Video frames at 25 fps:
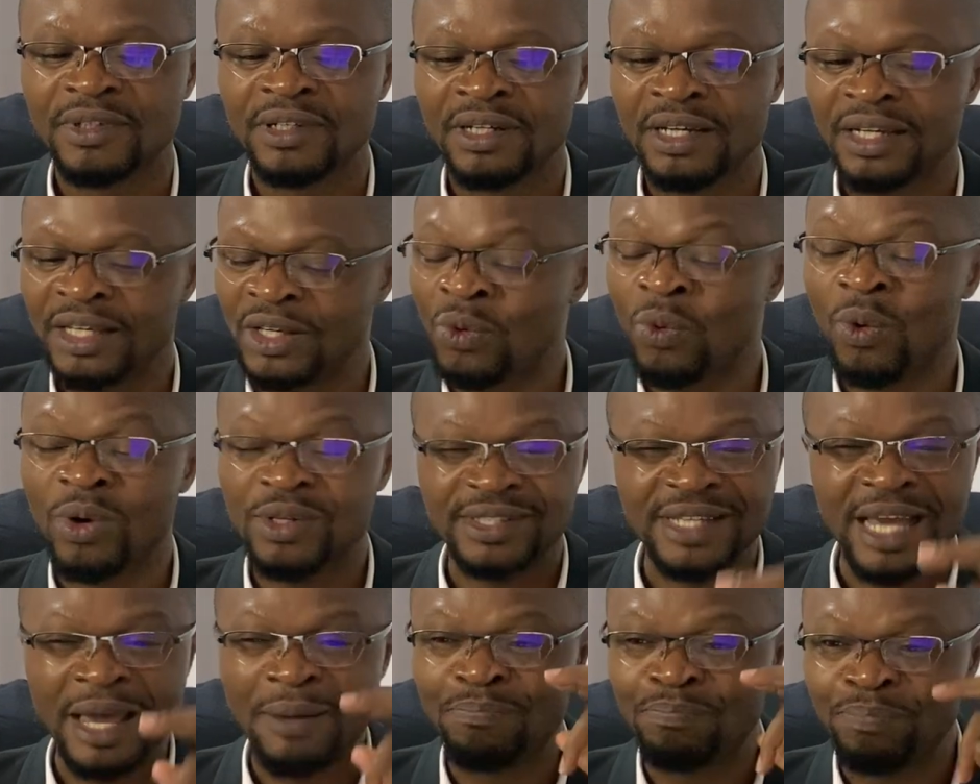He
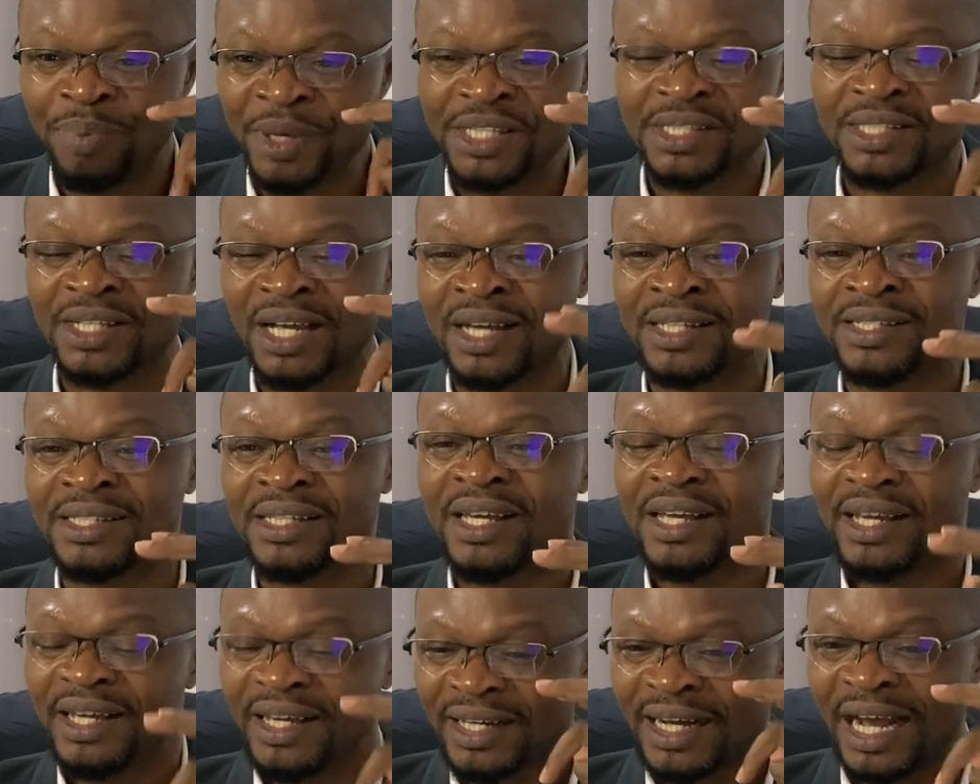was a beast.
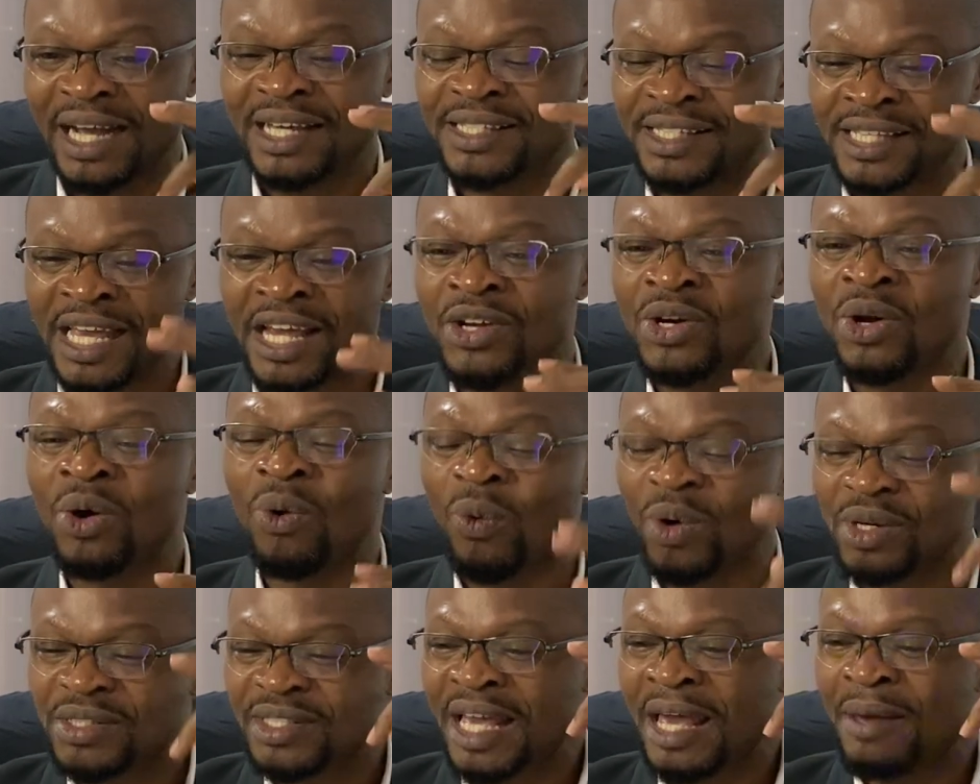Caicedo
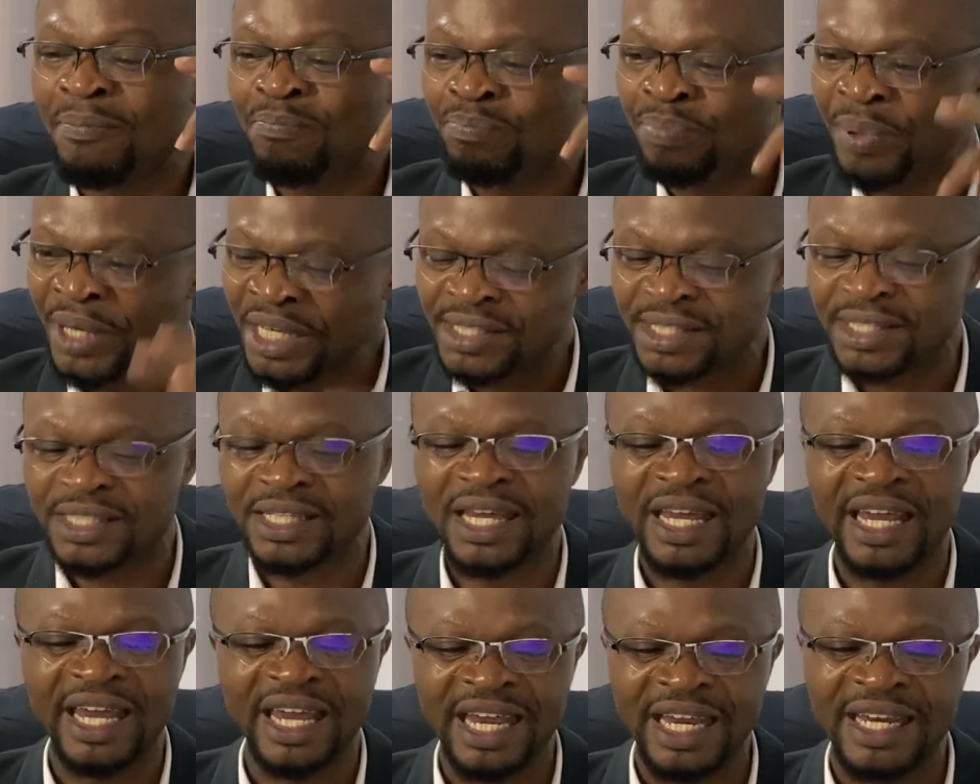was a beast
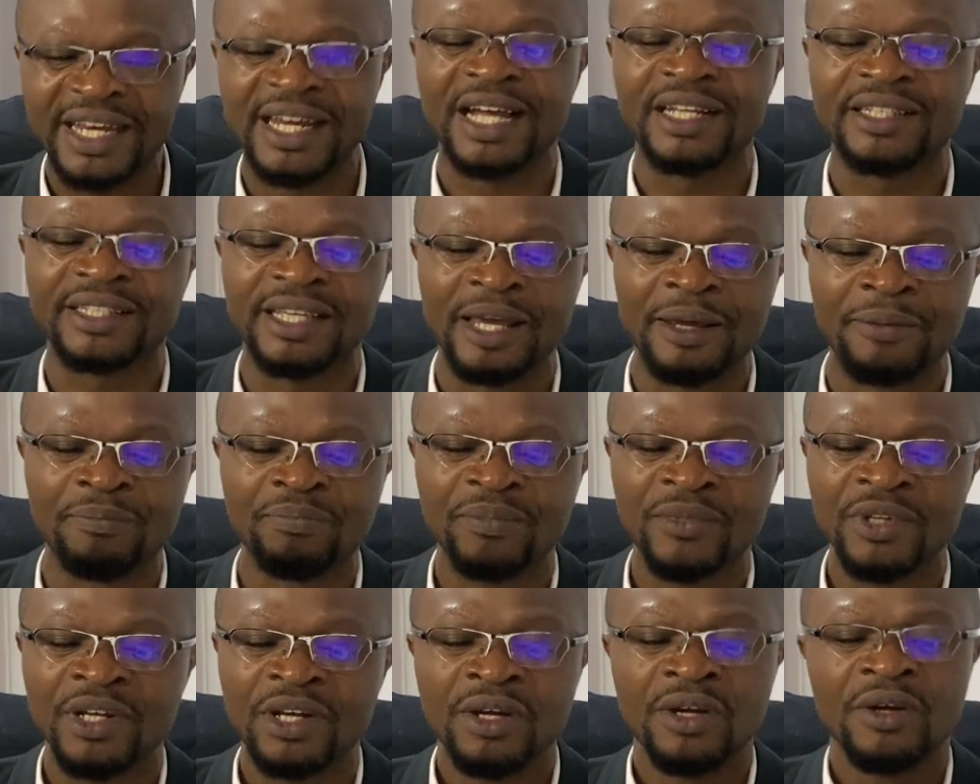in that game.
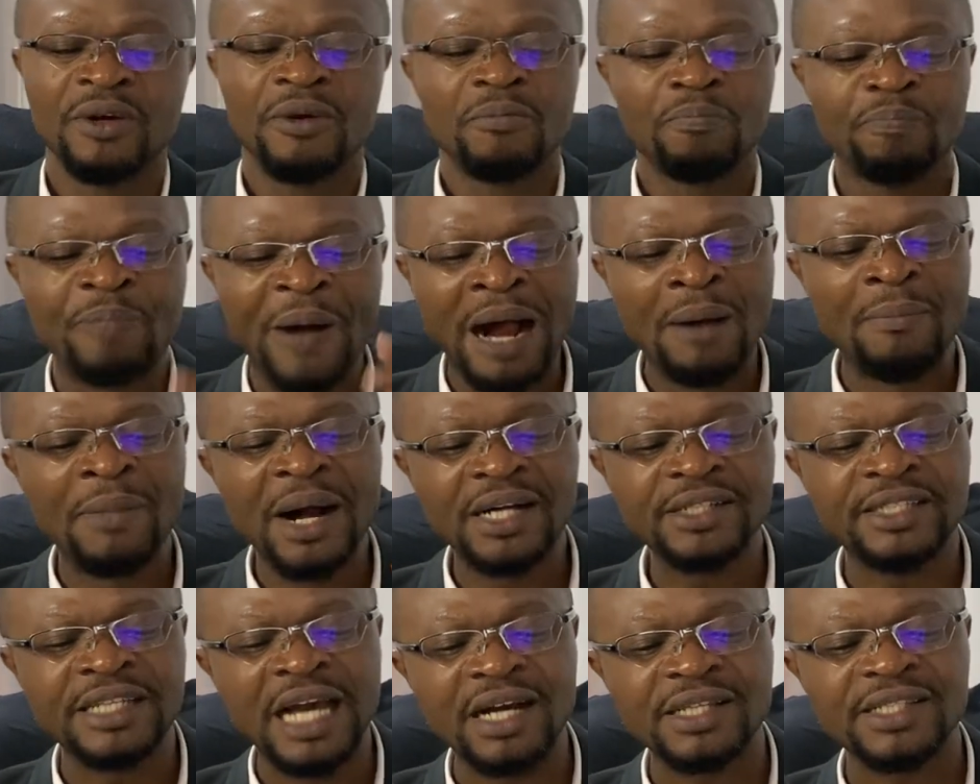Palmer
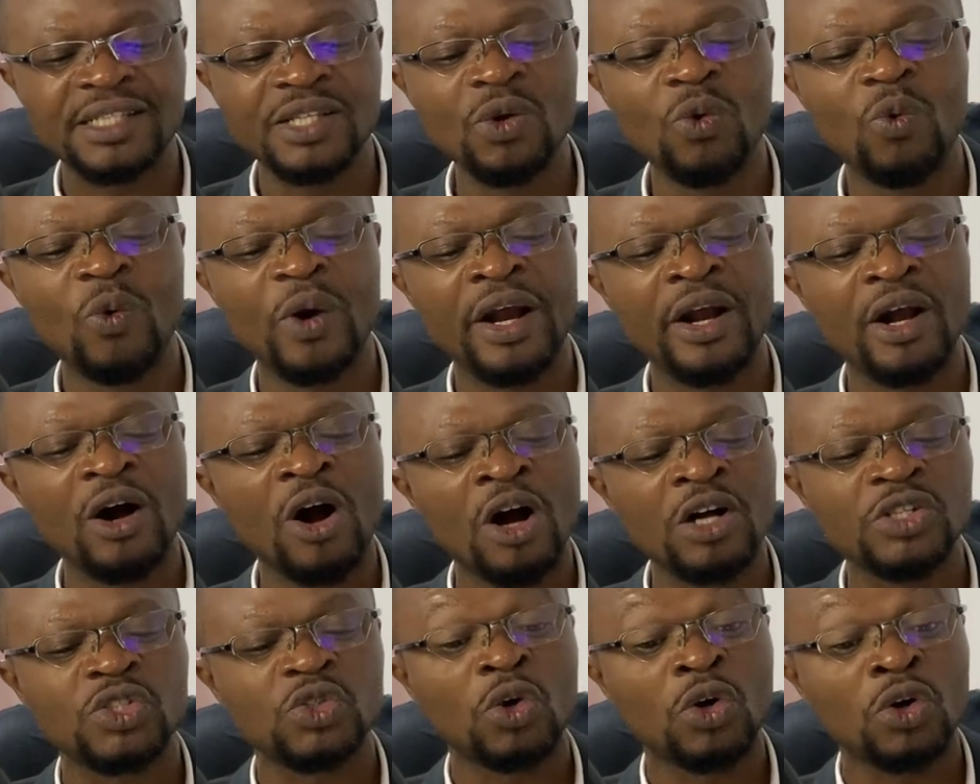and Jackson were
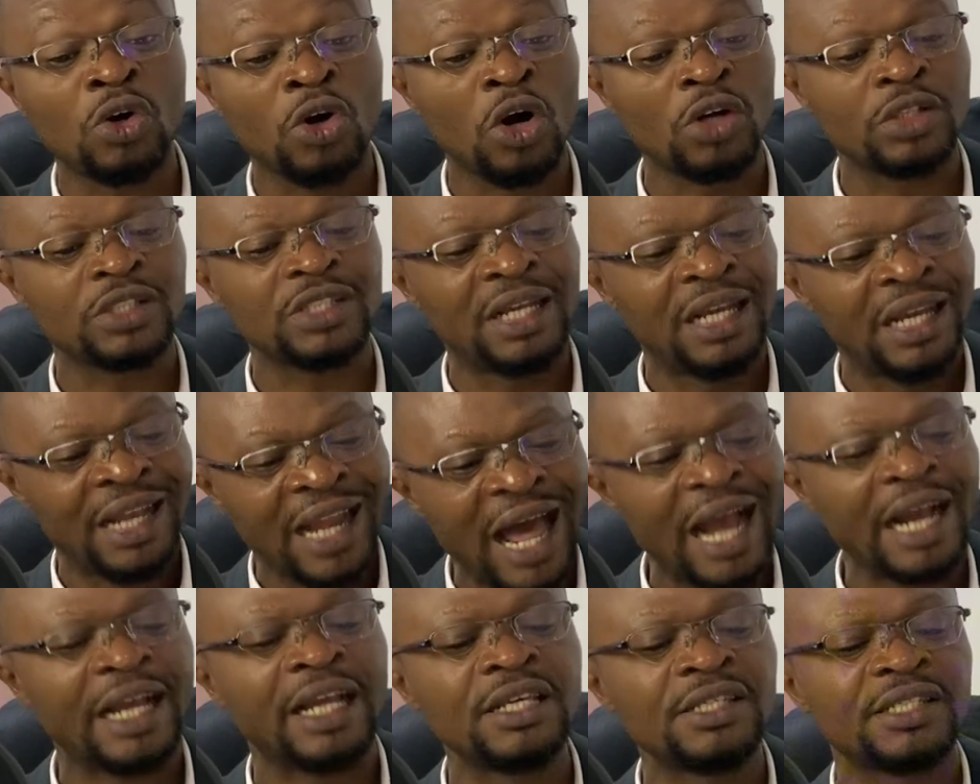also caught
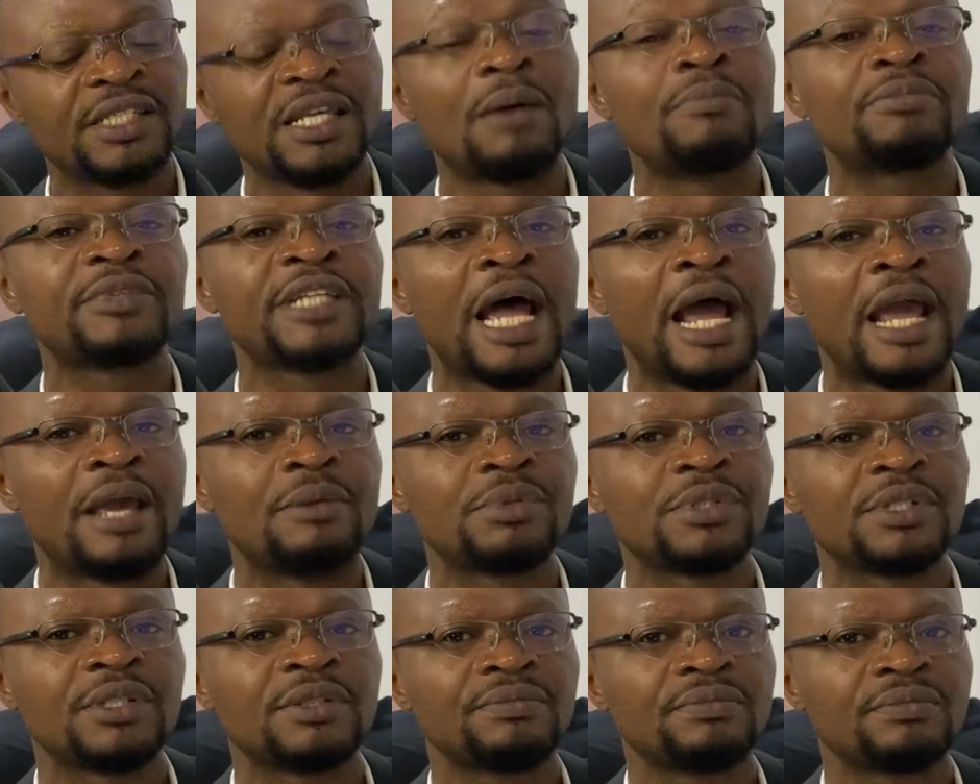lacking
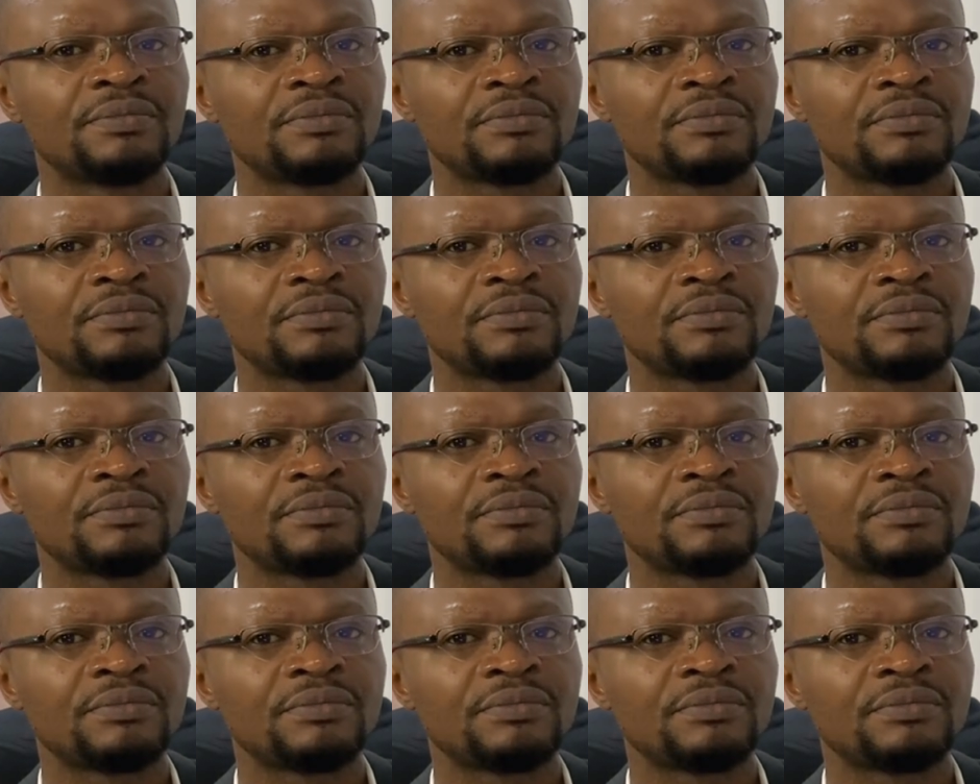sometimes.